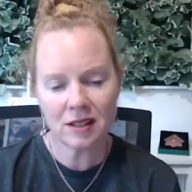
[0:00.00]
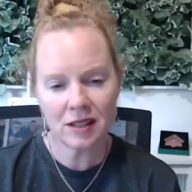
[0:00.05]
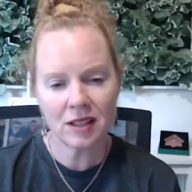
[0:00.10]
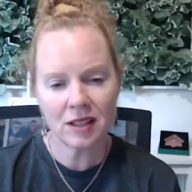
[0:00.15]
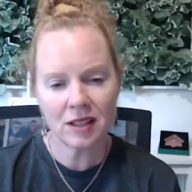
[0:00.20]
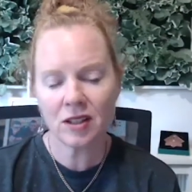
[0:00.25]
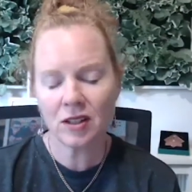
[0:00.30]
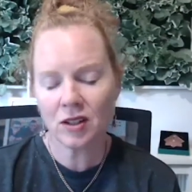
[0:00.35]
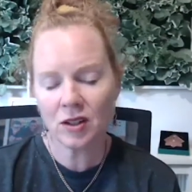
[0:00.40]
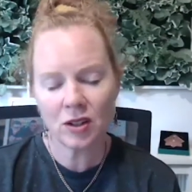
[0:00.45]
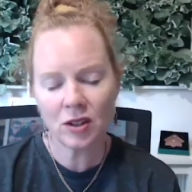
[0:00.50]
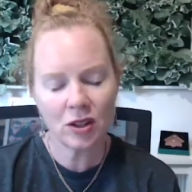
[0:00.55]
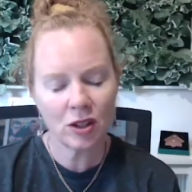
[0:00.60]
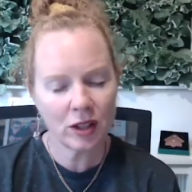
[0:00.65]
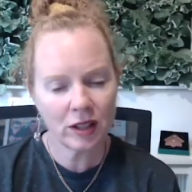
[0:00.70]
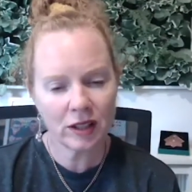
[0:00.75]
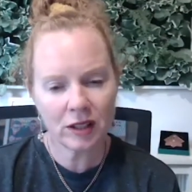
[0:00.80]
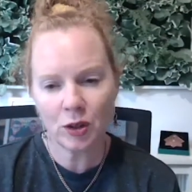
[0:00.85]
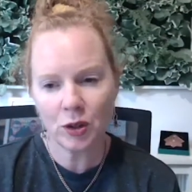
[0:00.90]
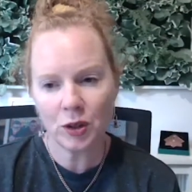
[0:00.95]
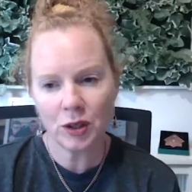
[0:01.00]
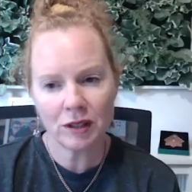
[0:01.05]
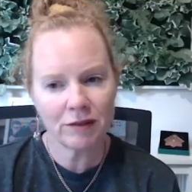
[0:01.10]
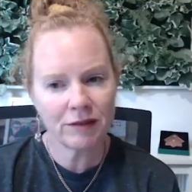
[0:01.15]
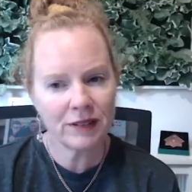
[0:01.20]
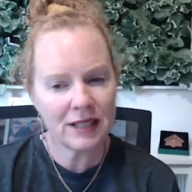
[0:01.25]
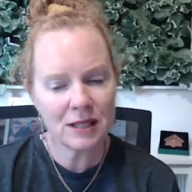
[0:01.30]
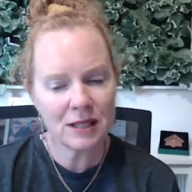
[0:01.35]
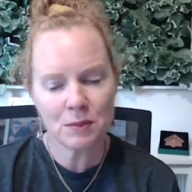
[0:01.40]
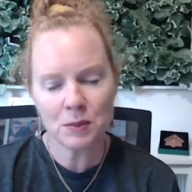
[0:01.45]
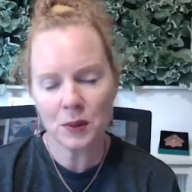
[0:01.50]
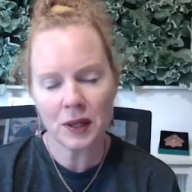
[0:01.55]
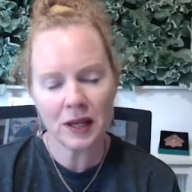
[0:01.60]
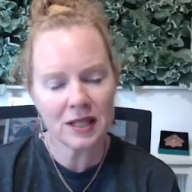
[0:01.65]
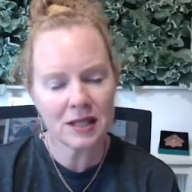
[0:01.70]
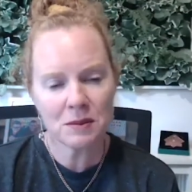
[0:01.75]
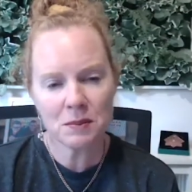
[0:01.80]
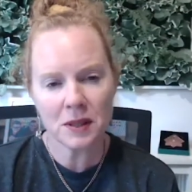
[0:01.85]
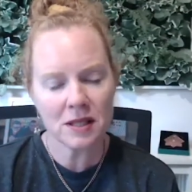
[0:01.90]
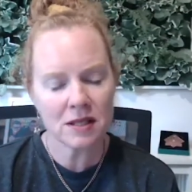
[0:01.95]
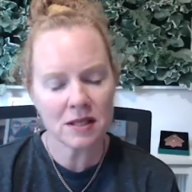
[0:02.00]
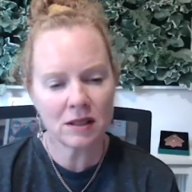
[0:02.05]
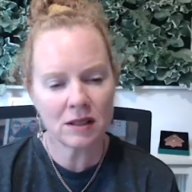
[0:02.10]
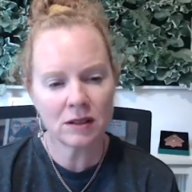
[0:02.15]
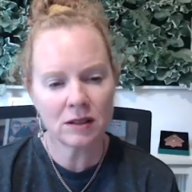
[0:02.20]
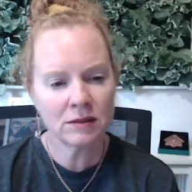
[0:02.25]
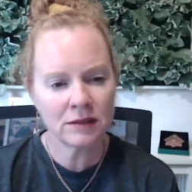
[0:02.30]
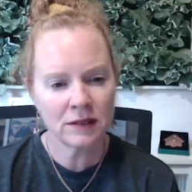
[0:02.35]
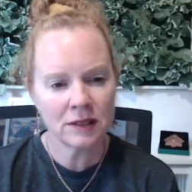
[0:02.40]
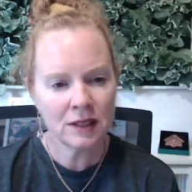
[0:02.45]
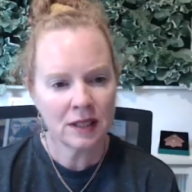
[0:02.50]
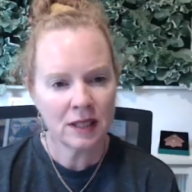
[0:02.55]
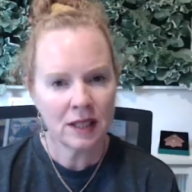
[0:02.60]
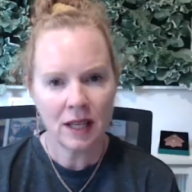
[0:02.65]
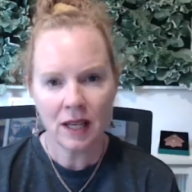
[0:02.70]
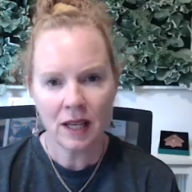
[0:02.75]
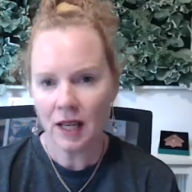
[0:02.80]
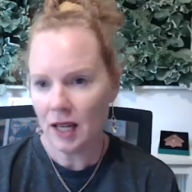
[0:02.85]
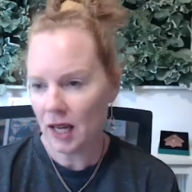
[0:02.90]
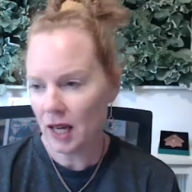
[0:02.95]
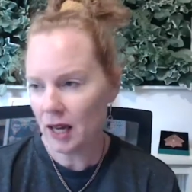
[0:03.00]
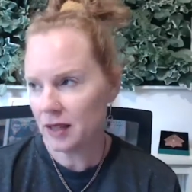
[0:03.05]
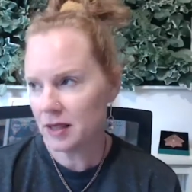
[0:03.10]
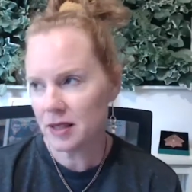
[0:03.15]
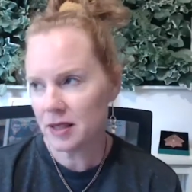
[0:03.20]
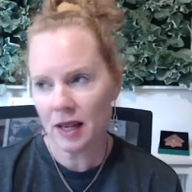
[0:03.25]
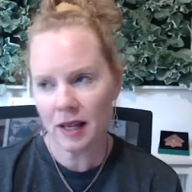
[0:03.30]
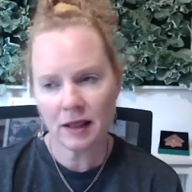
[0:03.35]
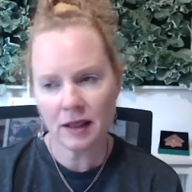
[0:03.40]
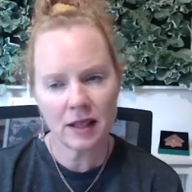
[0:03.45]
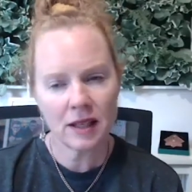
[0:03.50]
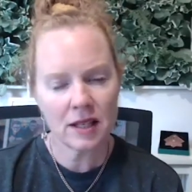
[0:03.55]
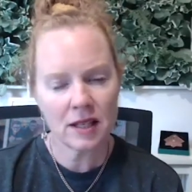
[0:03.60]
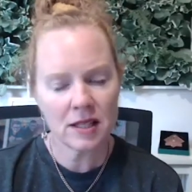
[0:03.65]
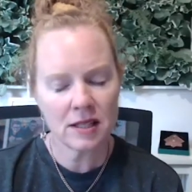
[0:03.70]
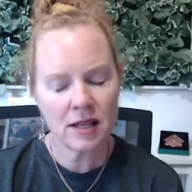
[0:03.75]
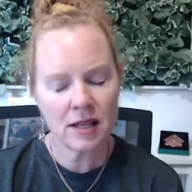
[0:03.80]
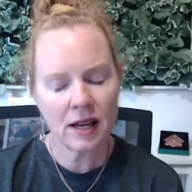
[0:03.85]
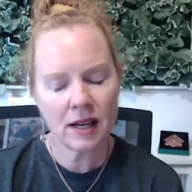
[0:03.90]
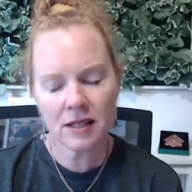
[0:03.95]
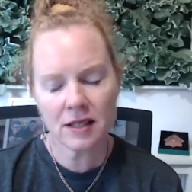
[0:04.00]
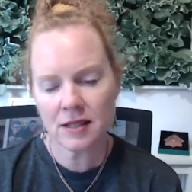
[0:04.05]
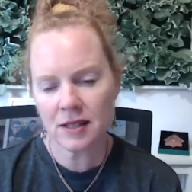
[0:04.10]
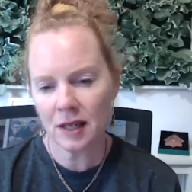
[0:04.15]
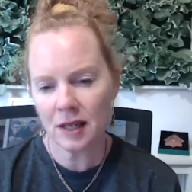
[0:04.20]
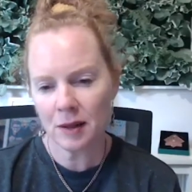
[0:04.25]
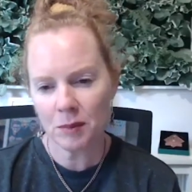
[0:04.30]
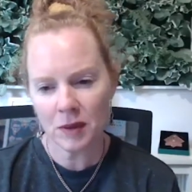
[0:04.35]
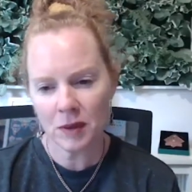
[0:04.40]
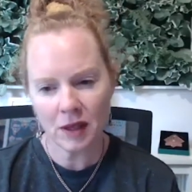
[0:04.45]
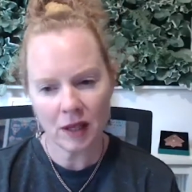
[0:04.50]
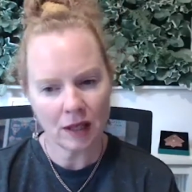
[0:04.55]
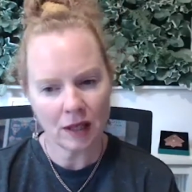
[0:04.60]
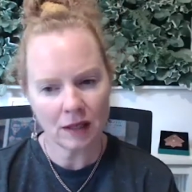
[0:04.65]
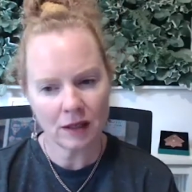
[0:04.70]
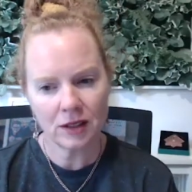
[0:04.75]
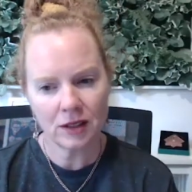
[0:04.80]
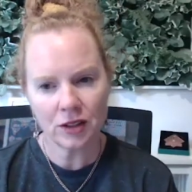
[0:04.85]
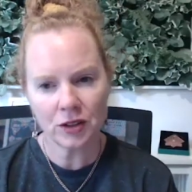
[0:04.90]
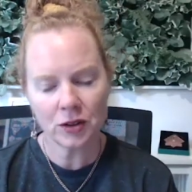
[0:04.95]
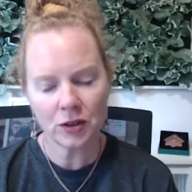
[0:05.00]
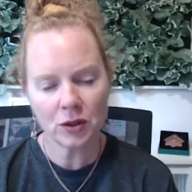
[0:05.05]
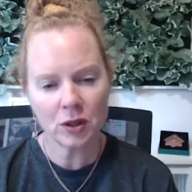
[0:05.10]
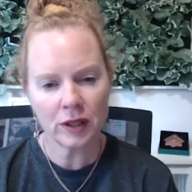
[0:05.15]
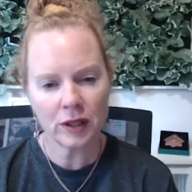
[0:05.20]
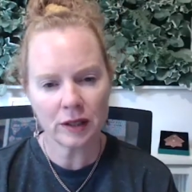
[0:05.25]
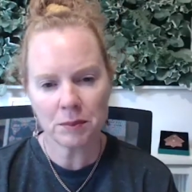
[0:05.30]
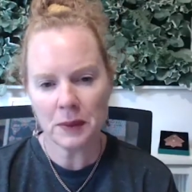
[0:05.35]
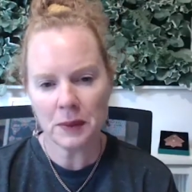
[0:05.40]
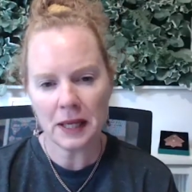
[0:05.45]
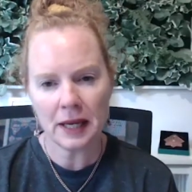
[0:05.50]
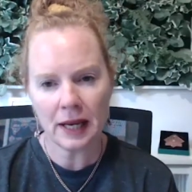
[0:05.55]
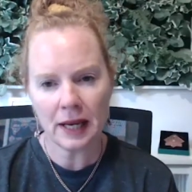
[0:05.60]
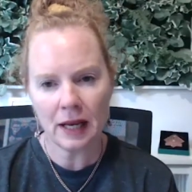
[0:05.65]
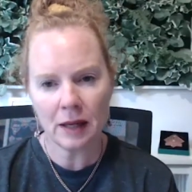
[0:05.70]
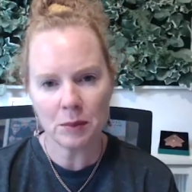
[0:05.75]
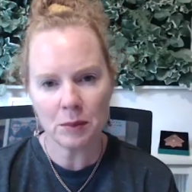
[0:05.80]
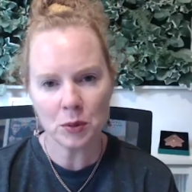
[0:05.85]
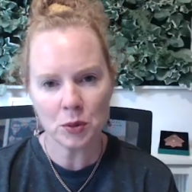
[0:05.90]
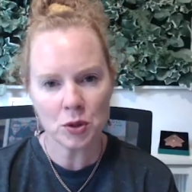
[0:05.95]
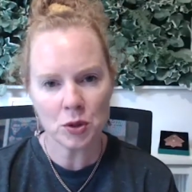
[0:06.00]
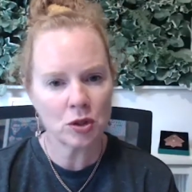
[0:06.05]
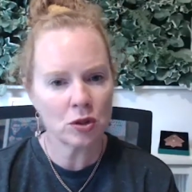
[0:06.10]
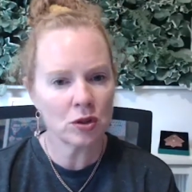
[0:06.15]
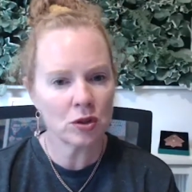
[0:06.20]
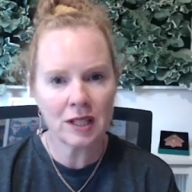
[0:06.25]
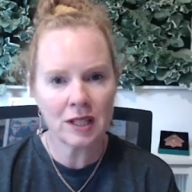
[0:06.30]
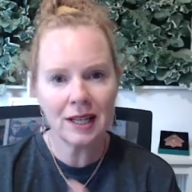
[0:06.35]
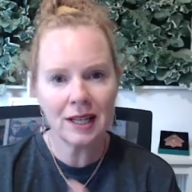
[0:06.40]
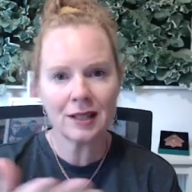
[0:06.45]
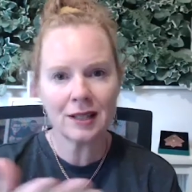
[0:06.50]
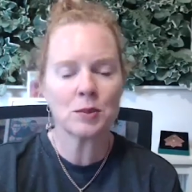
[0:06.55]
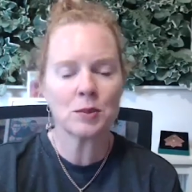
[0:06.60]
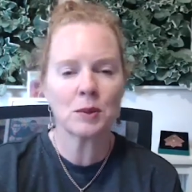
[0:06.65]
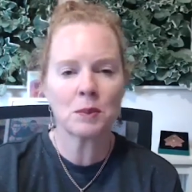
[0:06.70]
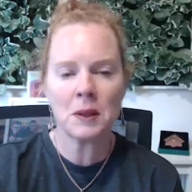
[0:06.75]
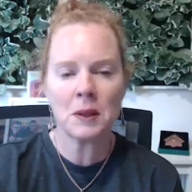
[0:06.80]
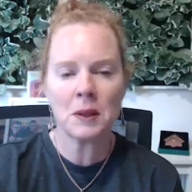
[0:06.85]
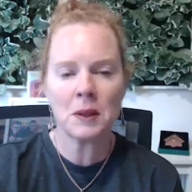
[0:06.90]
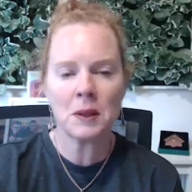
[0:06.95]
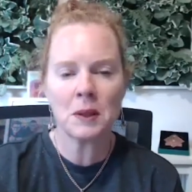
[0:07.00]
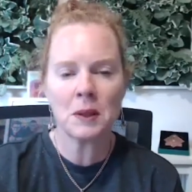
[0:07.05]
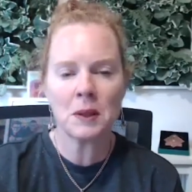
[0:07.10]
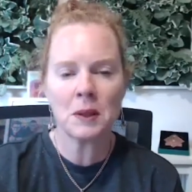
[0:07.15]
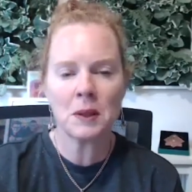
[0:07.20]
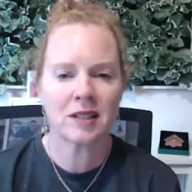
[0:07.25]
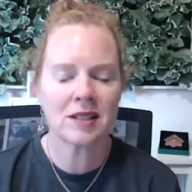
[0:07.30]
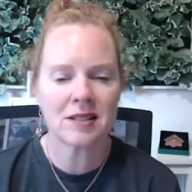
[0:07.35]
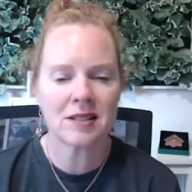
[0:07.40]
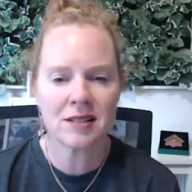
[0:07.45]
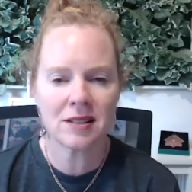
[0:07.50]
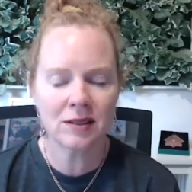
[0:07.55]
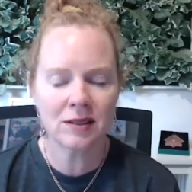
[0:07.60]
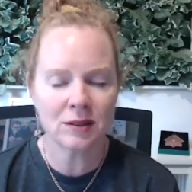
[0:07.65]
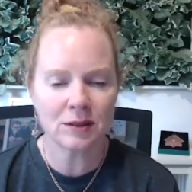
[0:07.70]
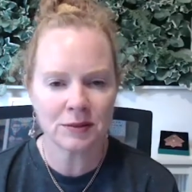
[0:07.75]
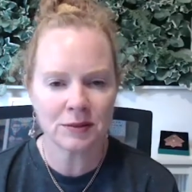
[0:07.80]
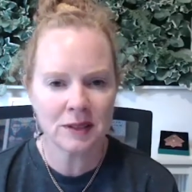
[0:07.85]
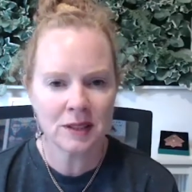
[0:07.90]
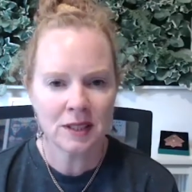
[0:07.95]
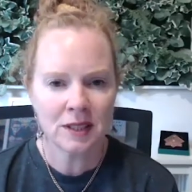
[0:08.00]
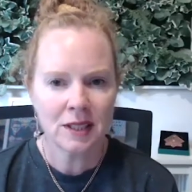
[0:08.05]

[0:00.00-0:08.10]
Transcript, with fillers: And I know like learning Facebook ads myself, has had the exact same thing, you know, like being able to connect with people like yourself